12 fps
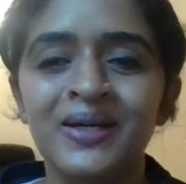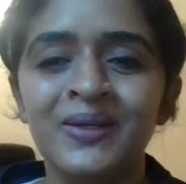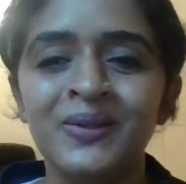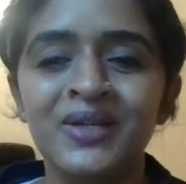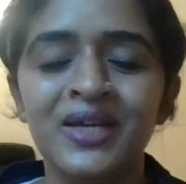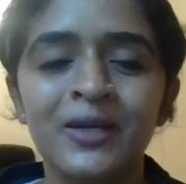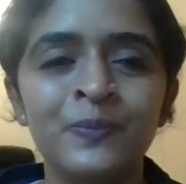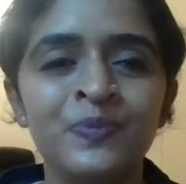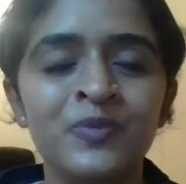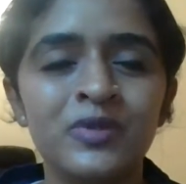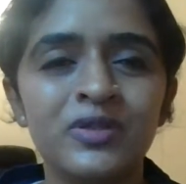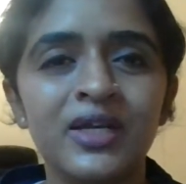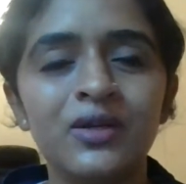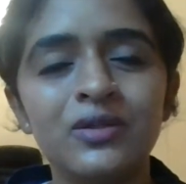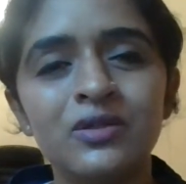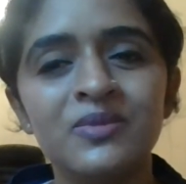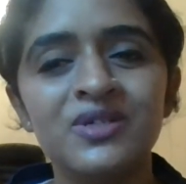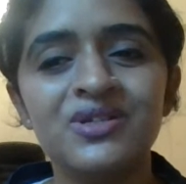Okay, so thank you
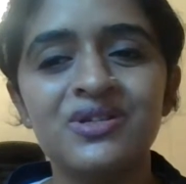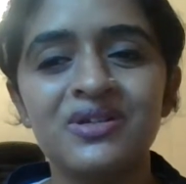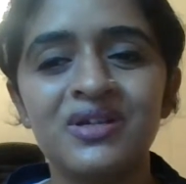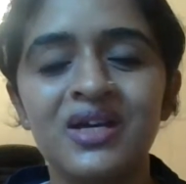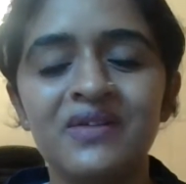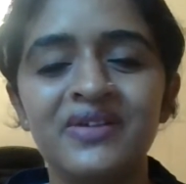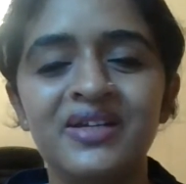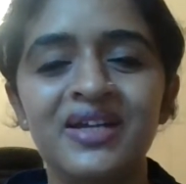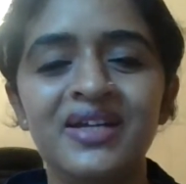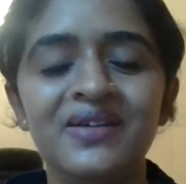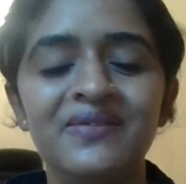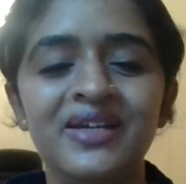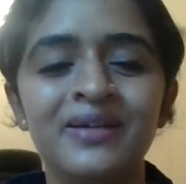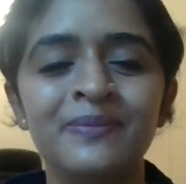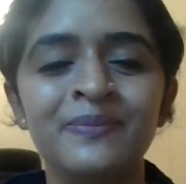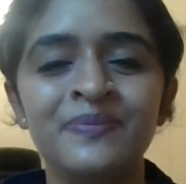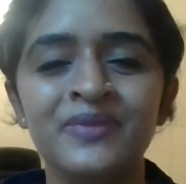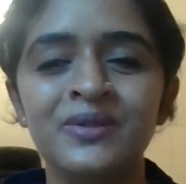so much. Have a great evening.
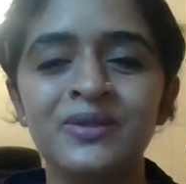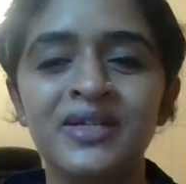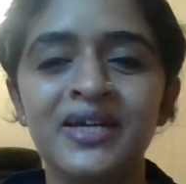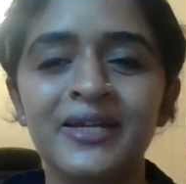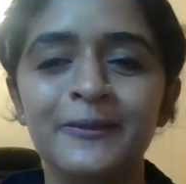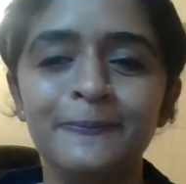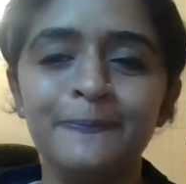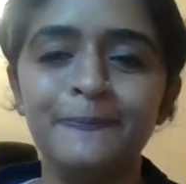Good night.